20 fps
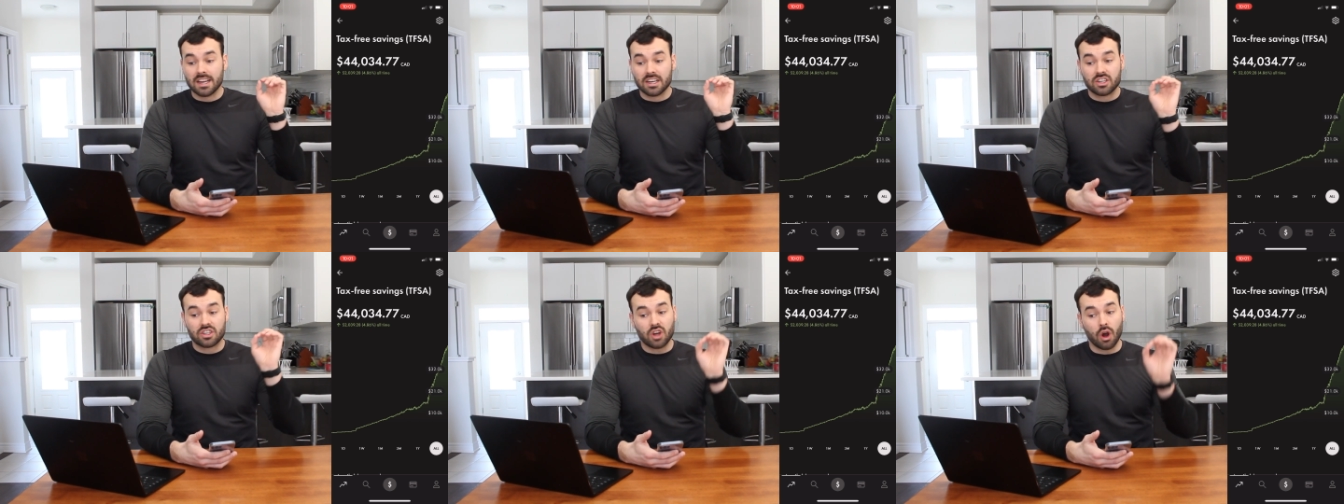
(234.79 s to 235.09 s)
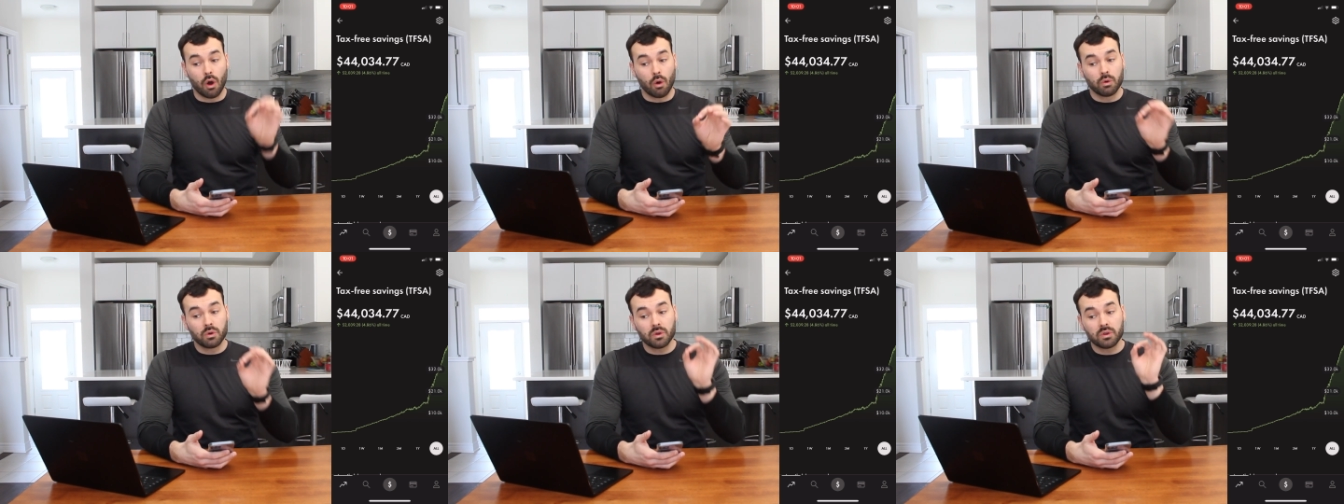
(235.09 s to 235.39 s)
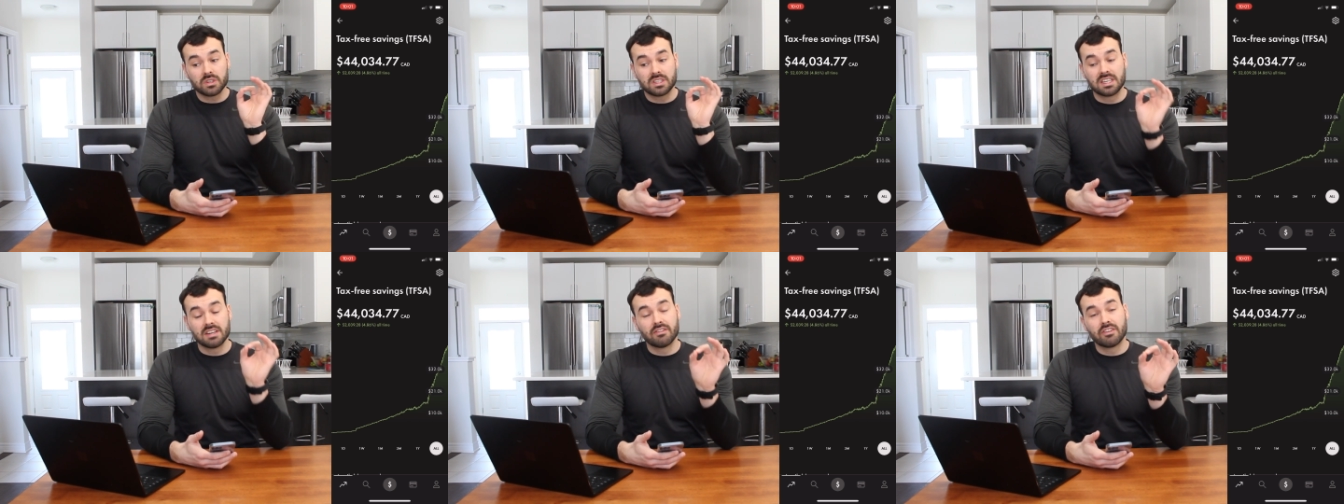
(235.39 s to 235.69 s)

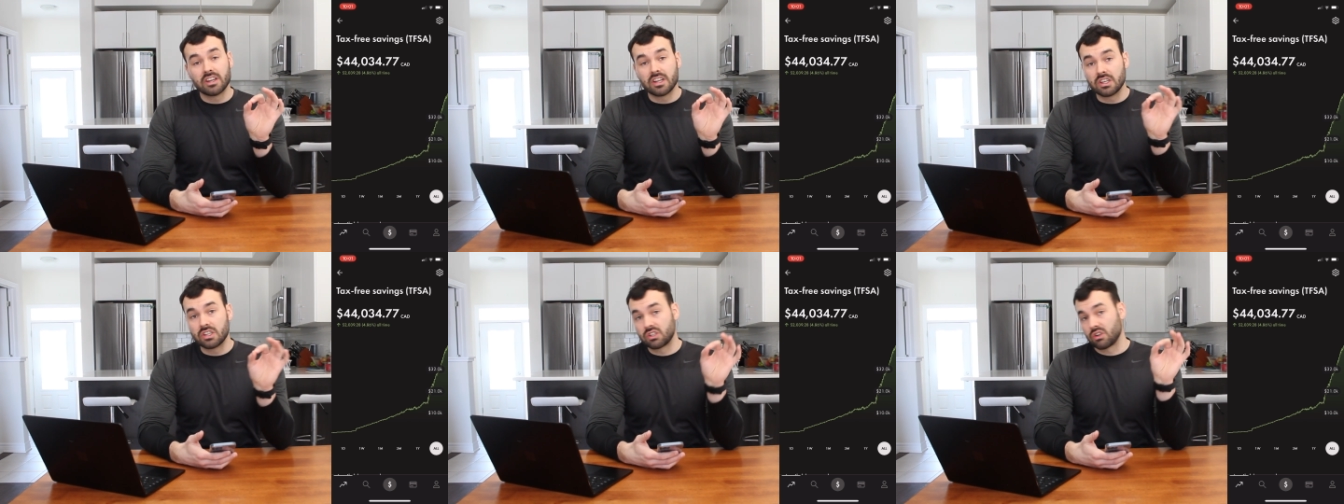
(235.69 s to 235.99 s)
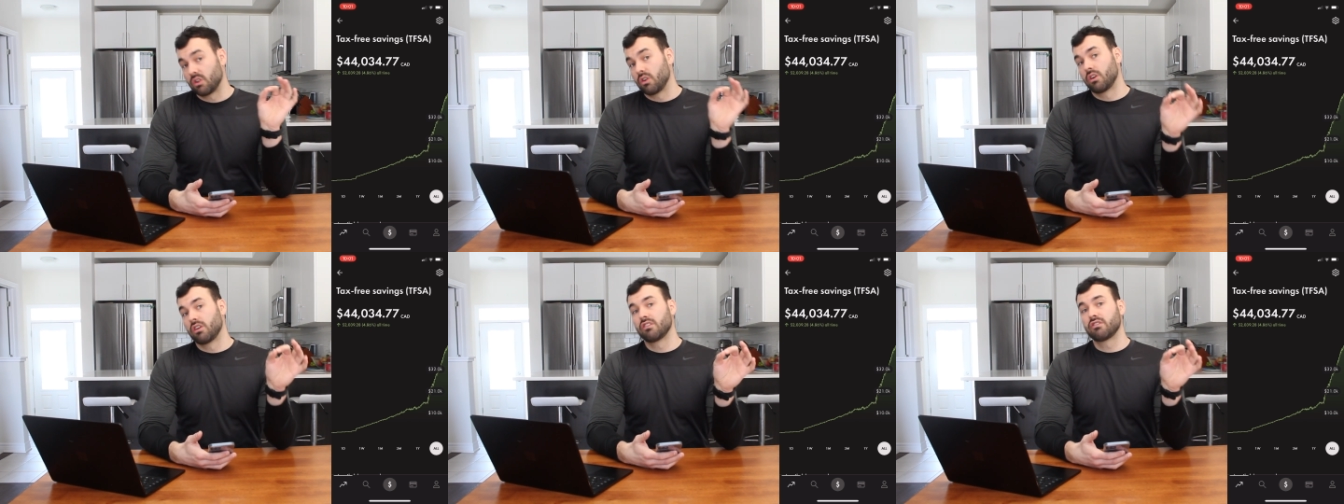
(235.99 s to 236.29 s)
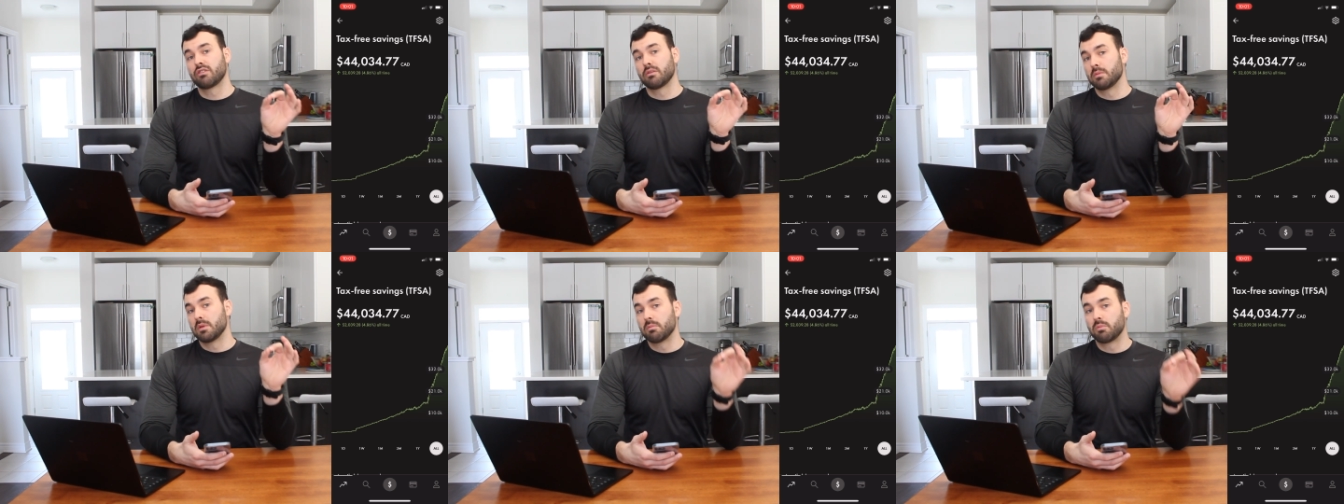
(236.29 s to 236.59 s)
Total dividends earned
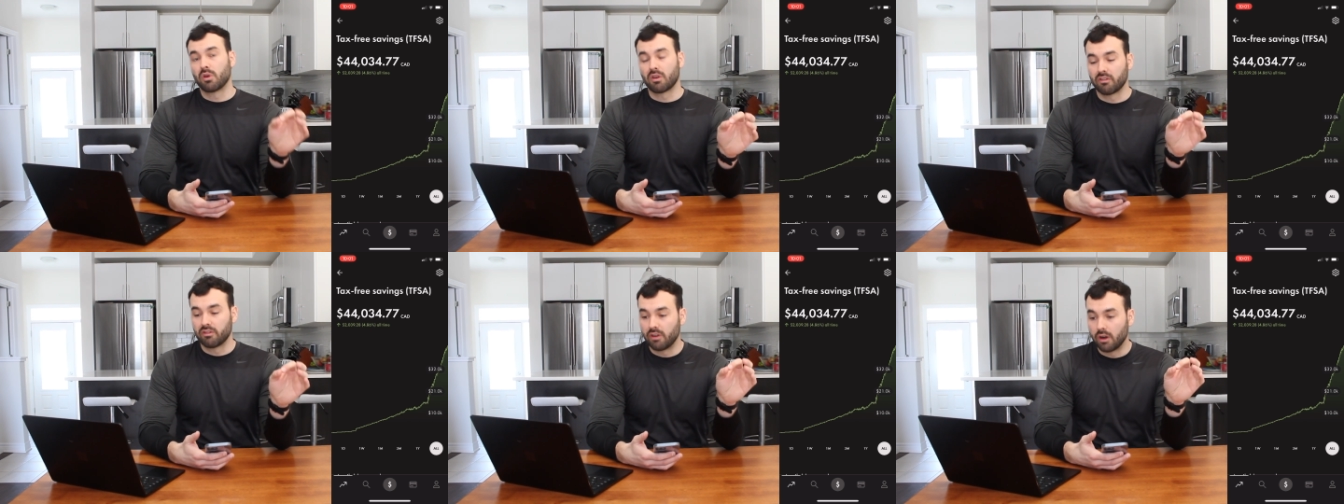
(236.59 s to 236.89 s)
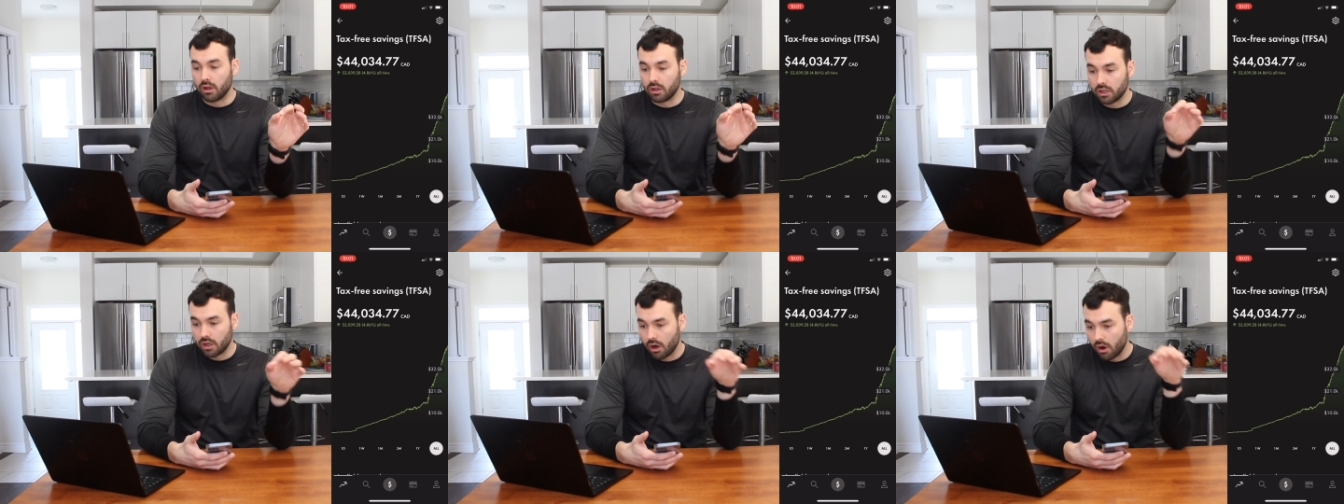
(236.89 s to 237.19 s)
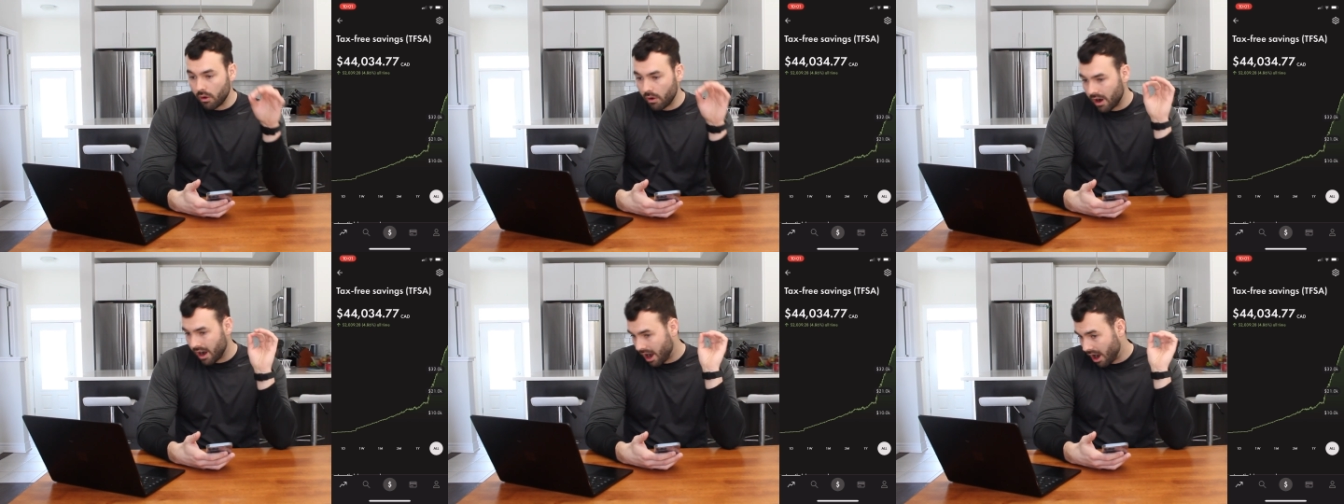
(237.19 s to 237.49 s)
from the
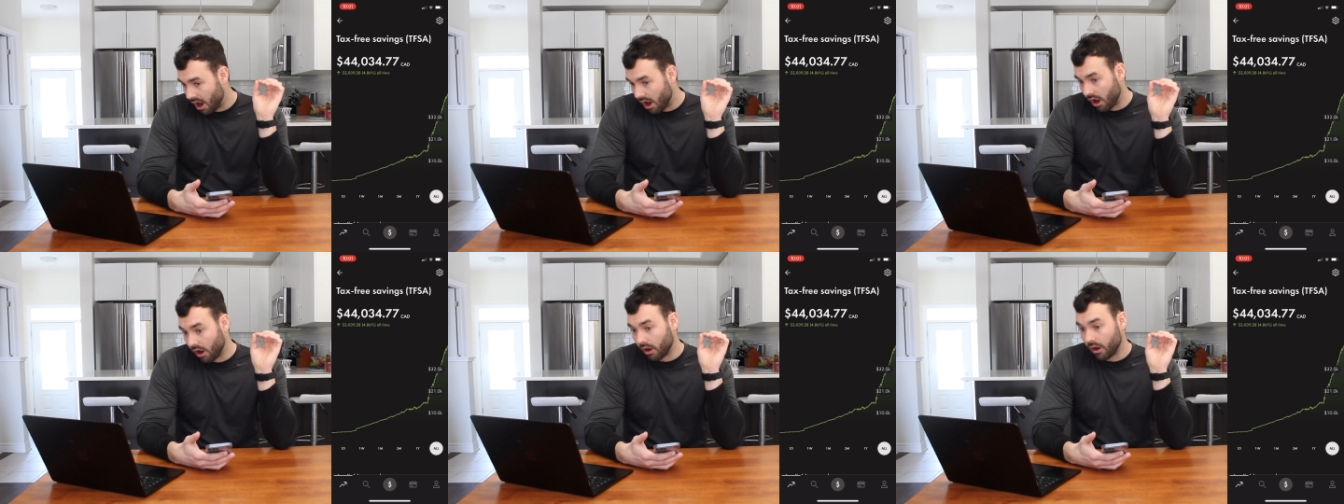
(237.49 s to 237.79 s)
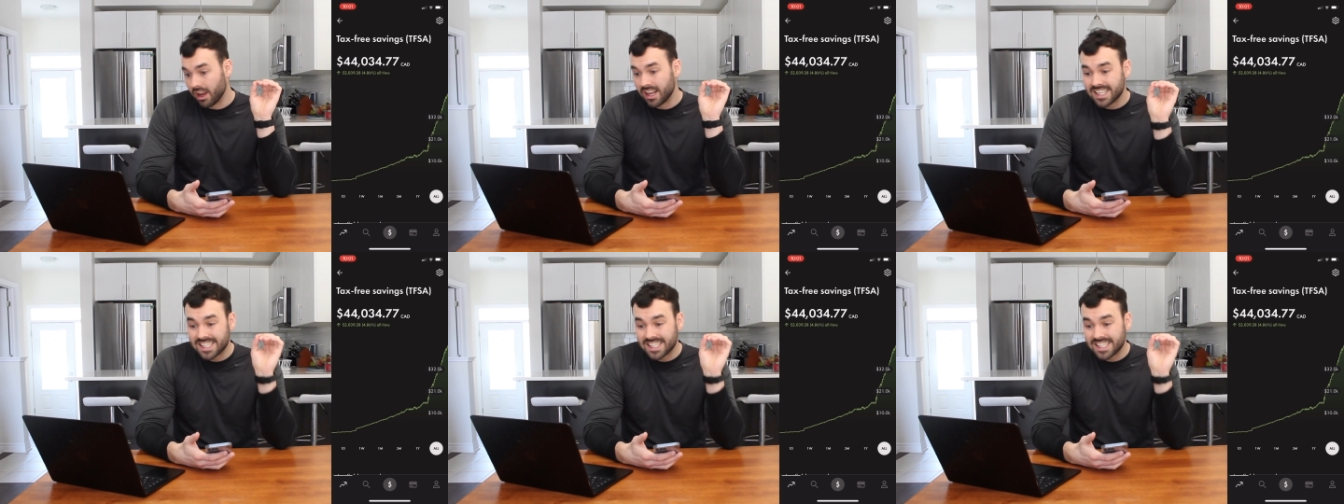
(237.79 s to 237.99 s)
portfolio are